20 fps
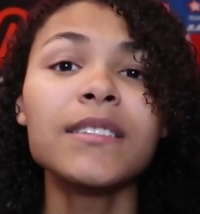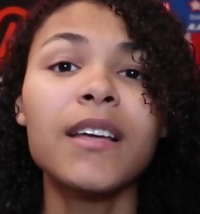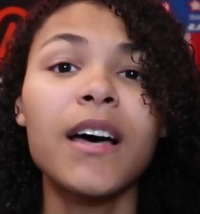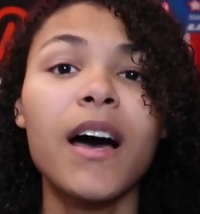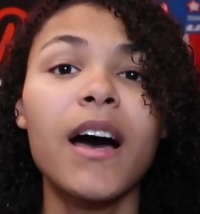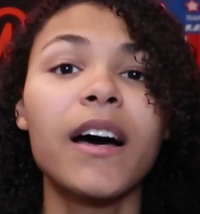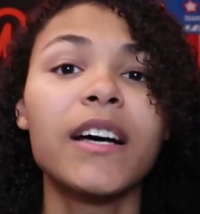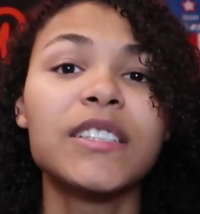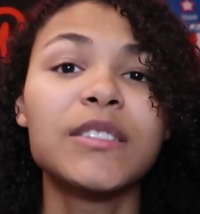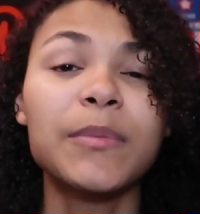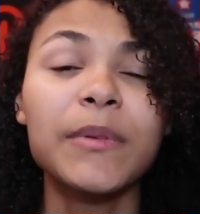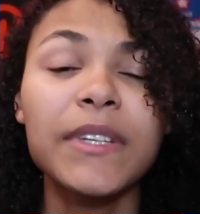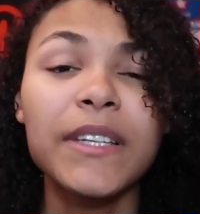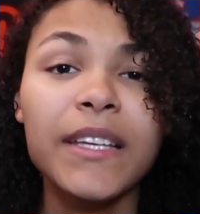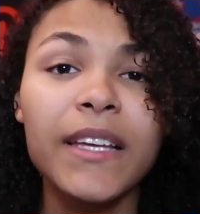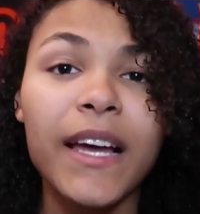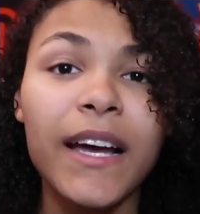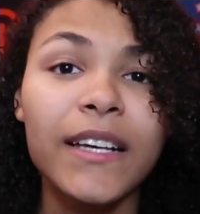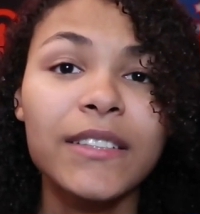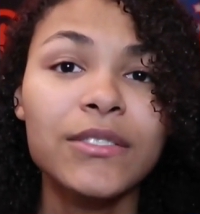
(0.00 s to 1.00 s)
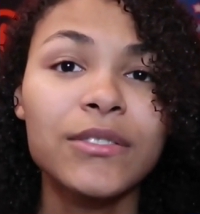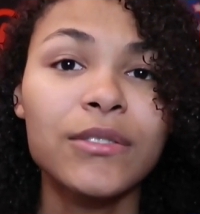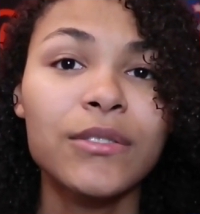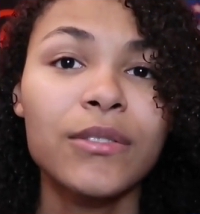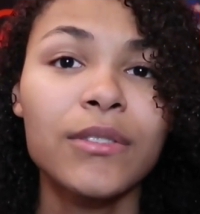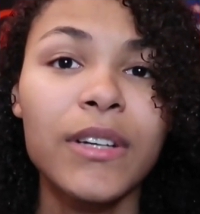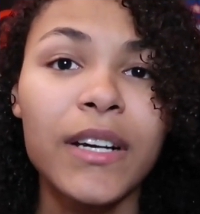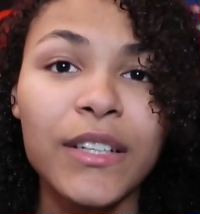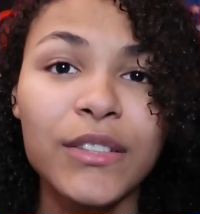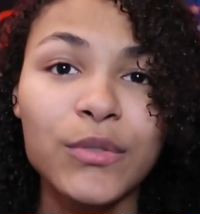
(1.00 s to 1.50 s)
uh, Speedy
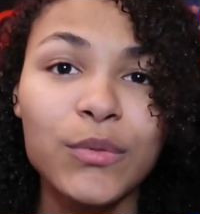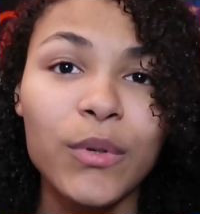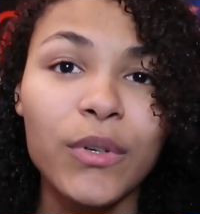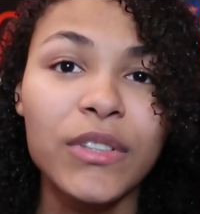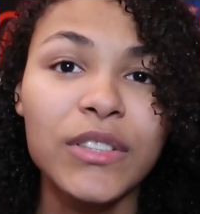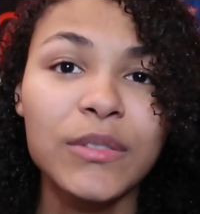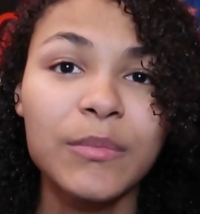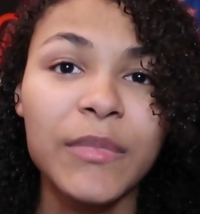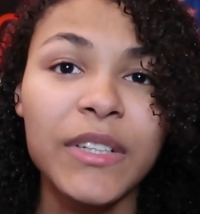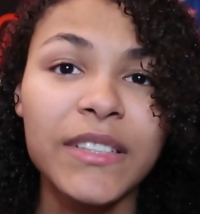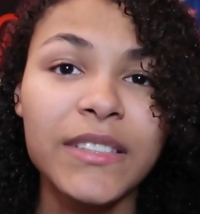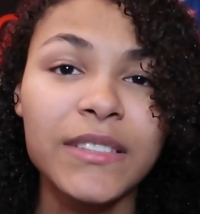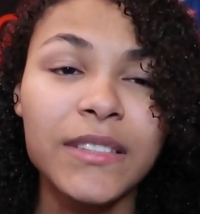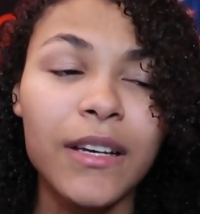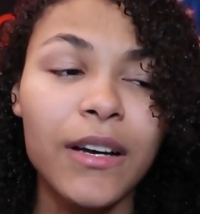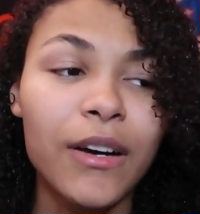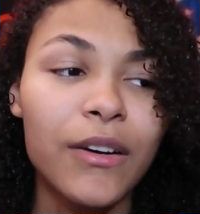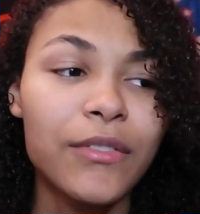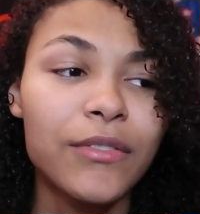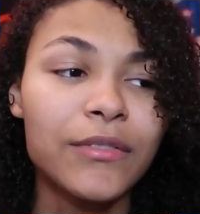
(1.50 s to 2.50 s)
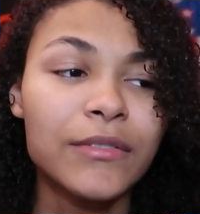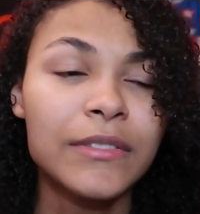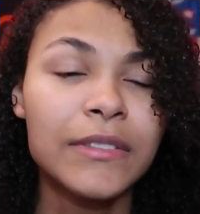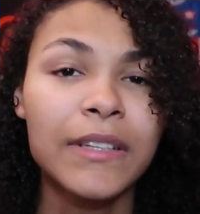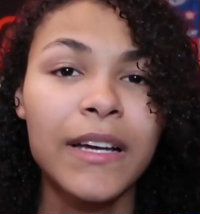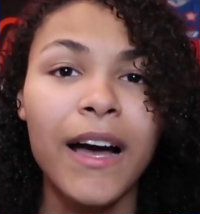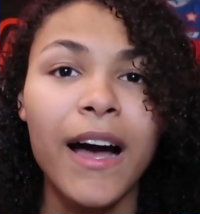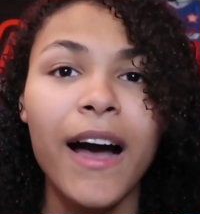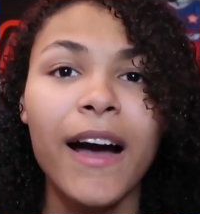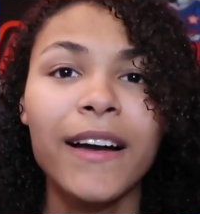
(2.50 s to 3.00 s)
Castle, as well as myself,
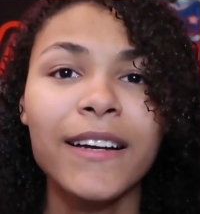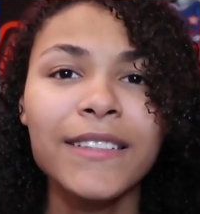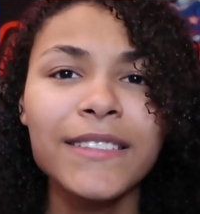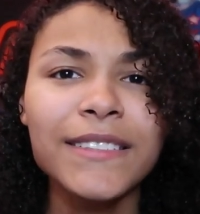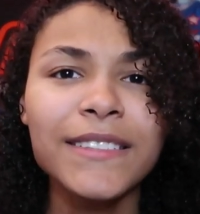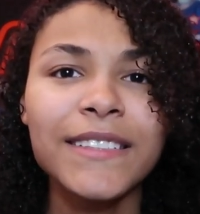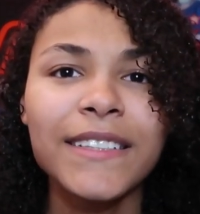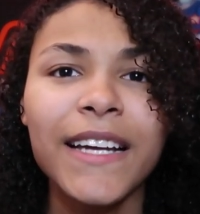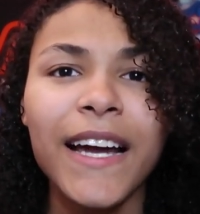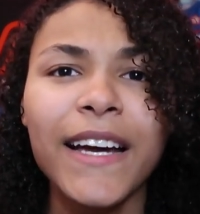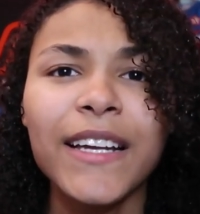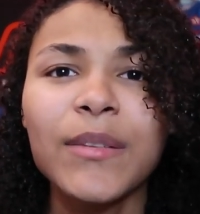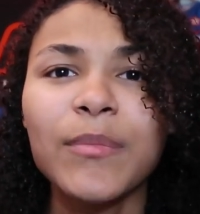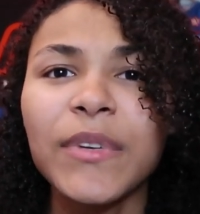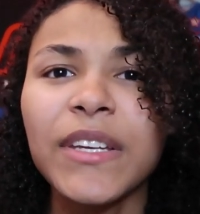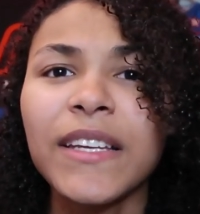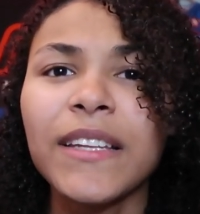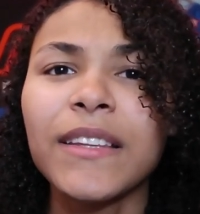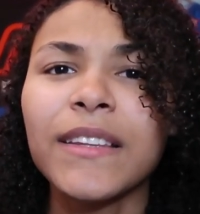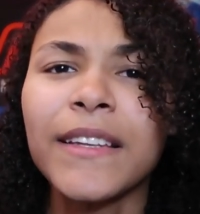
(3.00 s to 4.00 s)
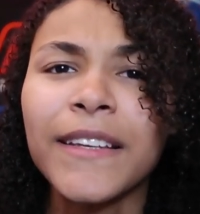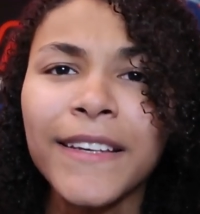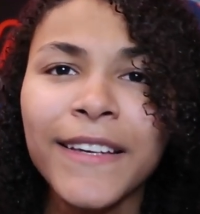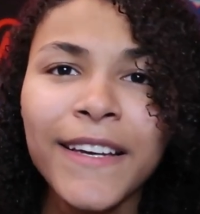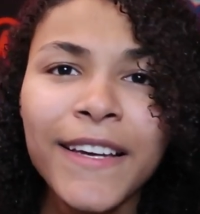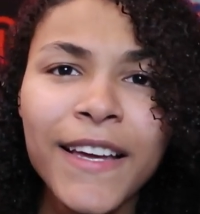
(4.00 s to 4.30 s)
uh, kind of being